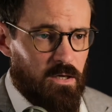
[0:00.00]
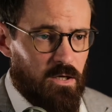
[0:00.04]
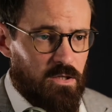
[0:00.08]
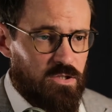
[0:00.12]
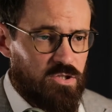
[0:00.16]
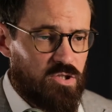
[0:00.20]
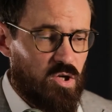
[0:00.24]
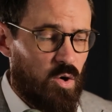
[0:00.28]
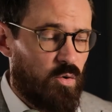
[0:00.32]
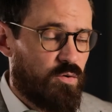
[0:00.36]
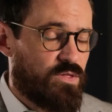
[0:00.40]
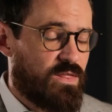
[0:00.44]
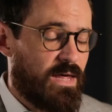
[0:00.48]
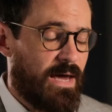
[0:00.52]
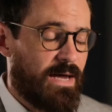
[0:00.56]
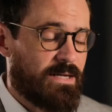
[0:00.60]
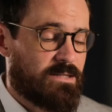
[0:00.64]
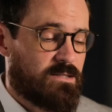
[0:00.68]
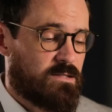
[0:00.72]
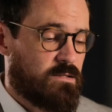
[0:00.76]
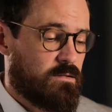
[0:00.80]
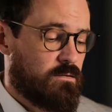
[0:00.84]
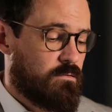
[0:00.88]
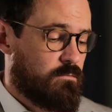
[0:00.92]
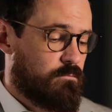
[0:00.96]
so
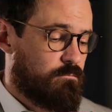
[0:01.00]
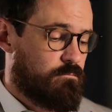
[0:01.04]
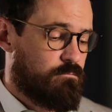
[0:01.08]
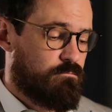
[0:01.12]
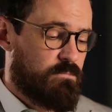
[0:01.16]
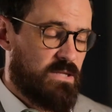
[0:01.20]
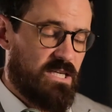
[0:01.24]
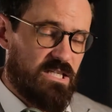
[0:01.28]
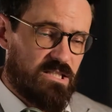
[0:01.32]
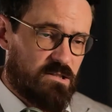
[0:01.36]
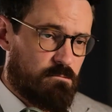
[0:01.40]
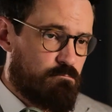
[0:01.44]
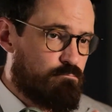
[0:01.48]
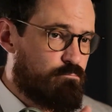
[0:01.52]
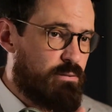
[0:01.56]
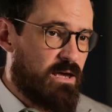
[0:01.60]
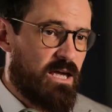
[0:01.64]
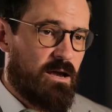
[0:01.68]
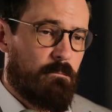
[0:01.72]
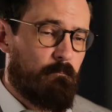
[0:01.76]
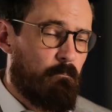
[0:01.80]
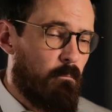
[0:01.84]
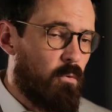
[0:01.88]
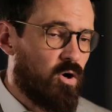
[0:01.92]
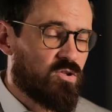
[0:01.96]
that these
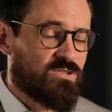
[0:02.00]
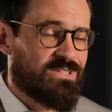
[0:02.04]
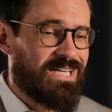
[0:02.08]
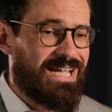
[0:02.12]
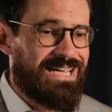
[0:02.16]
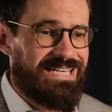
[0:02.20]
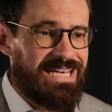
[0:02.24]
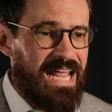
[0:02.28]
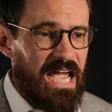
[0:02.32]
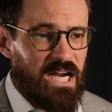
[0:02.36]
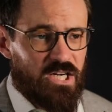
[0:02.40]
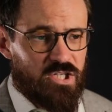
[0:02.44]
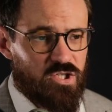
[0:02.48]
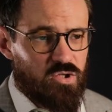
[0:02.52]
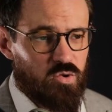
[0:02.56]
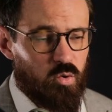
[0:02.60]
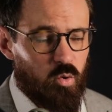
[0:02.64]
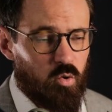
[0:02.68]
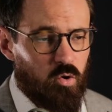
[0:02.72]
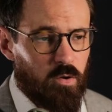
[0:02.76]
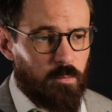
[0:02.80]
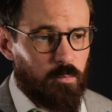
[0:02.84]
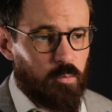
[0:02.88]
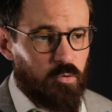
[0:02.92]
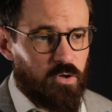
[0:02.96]
big multinational
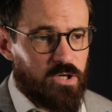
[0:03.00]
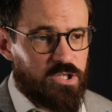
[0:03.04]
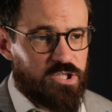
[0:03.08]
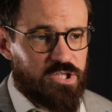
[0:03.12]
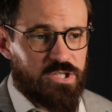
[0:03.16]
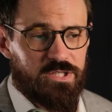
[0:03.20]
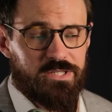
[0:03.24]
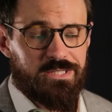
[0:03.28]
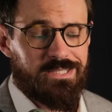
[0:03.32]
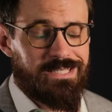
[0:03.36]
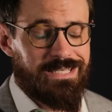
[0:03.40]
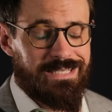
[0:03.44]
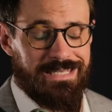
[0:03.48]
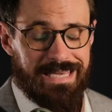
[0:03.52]
corporations